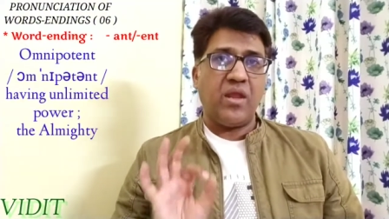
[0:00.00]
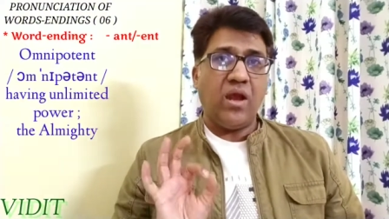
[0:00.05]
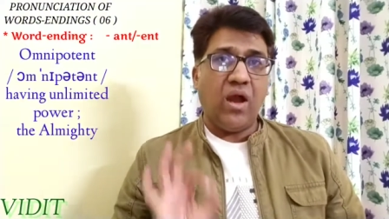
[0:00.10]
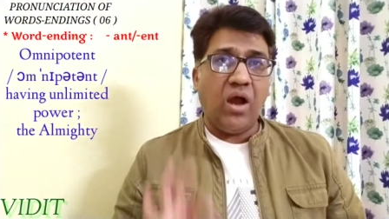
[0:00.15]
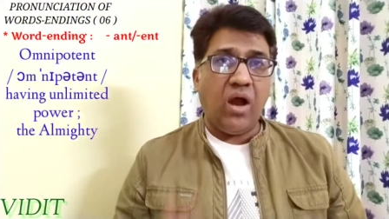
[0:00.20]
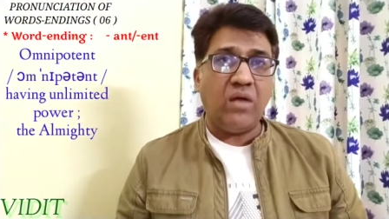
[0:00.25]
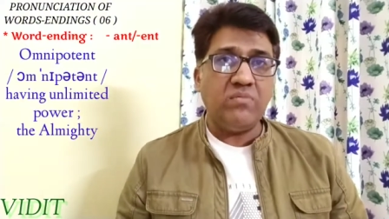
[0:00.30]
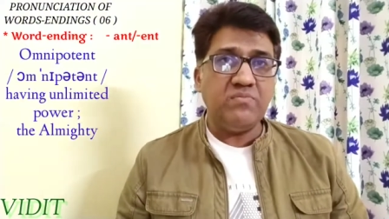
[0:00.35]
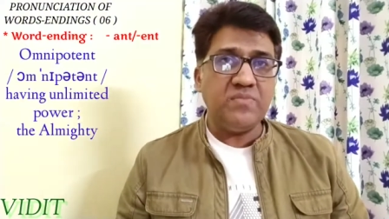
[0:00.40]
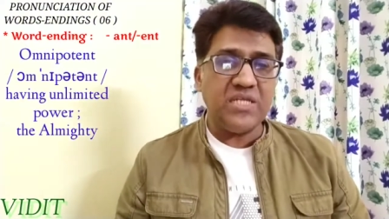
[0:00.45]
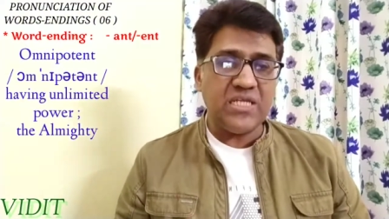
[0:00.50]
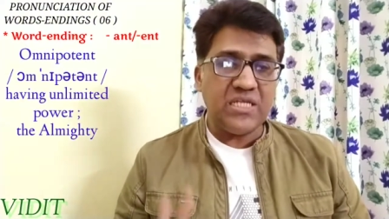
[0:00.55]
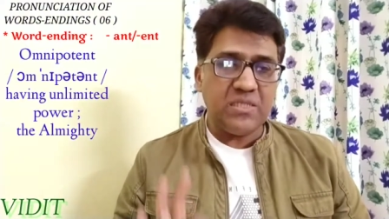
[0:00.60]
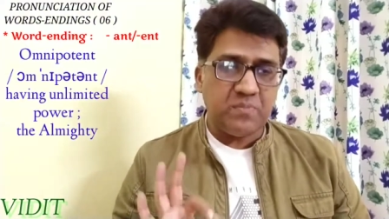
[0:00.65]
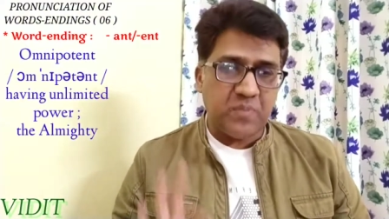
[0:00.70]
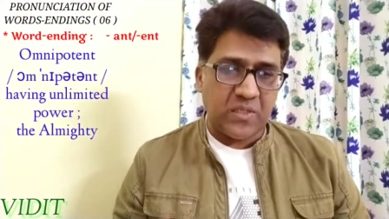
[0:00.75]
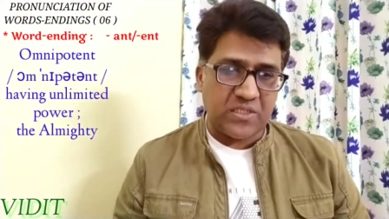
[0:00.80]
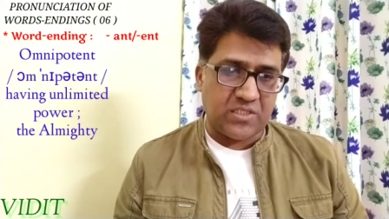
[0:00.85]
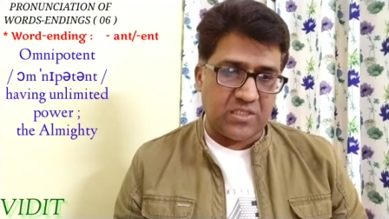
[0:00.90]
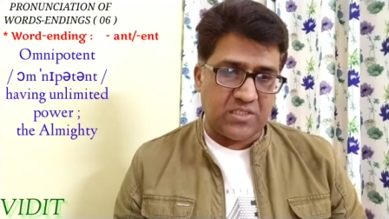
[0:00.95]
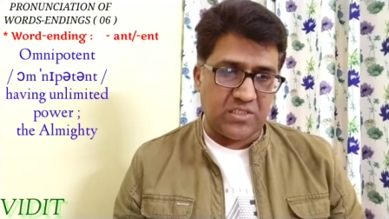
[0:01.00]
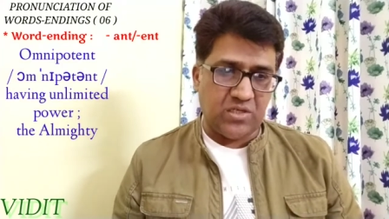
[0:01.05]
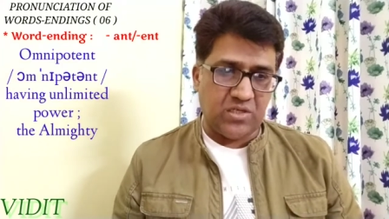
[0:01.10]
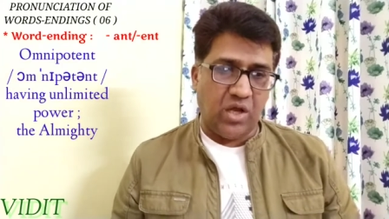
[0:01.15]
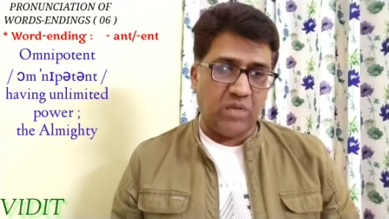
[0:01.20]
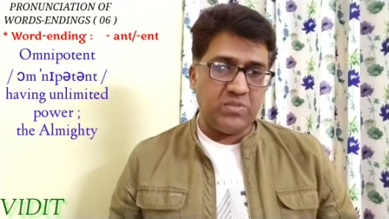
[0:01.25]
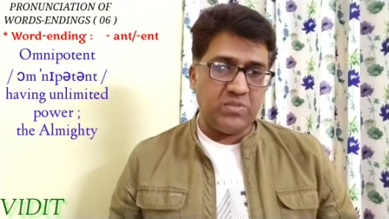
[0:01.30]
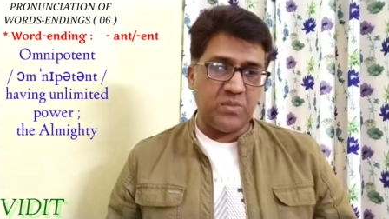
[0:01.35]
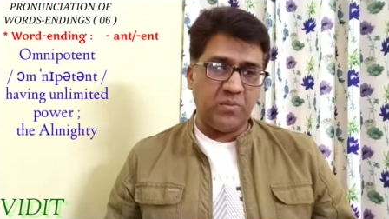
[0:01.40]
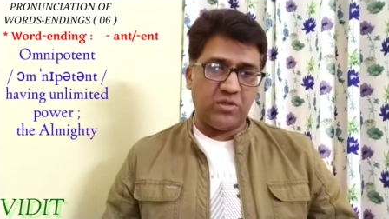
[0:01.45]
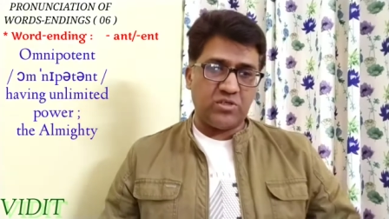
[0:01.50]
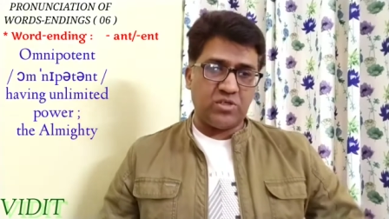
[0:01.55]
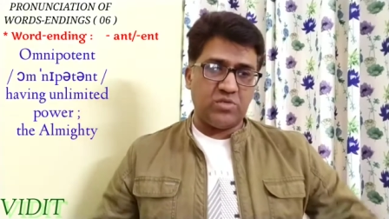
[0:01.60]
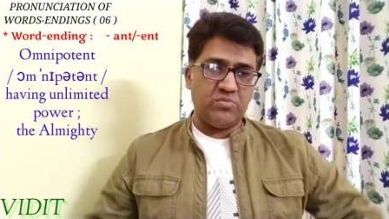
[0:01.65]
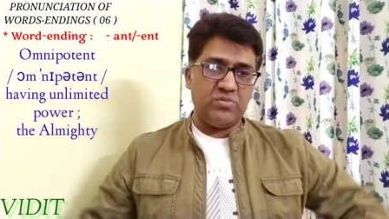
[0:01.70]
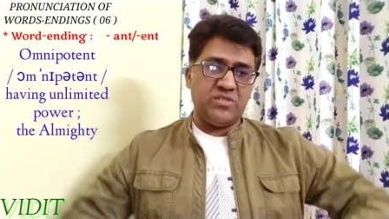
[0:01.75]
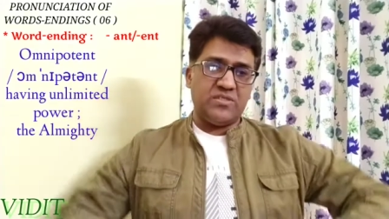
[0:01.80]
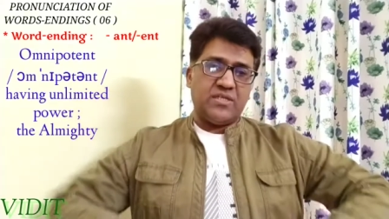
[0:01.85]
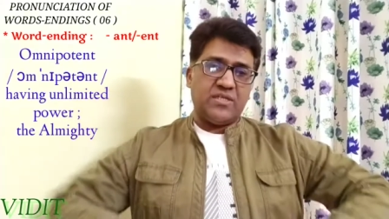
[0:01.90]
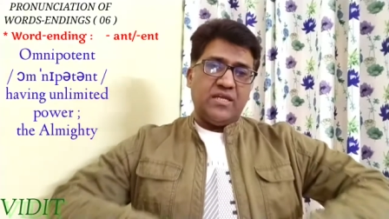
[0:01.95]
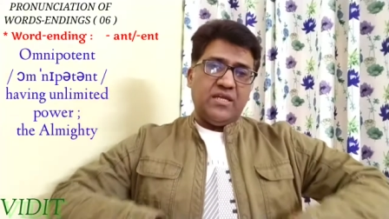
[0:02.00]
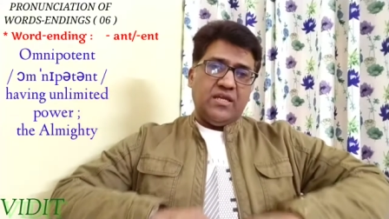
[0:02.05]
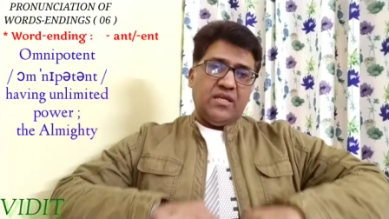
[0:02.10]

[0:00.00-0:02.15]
Omnipotent. Omnipotent means